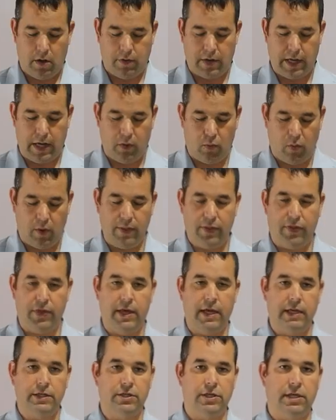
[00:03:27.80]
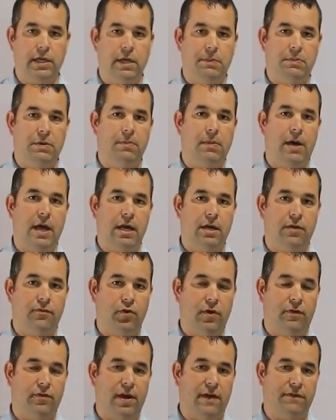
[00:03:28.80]
Okay, one thing to keep in mind, if
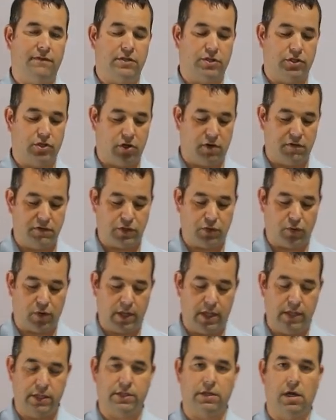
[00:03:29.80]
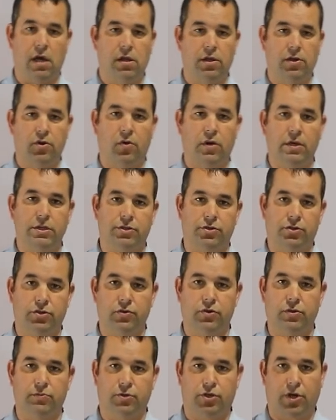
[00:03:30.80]
you ever have to service one of these solenoids or do
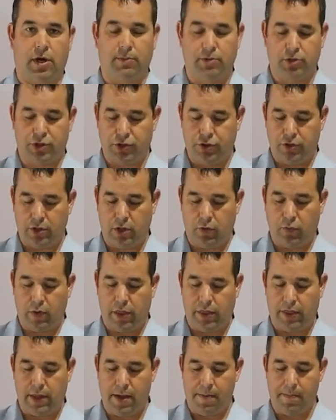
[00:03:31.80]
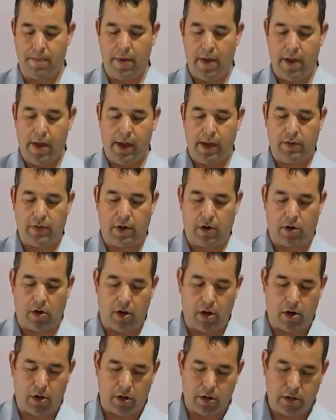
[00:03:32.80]
some troubleshooting with them, there
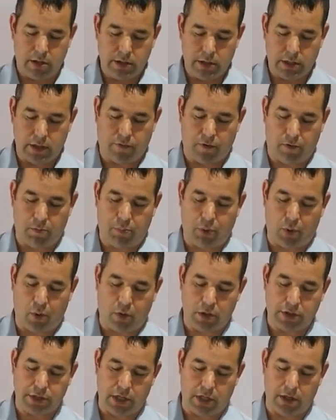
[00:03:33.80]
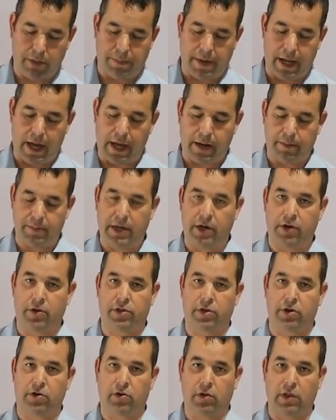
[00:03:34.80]
are different ports on the bottom here that are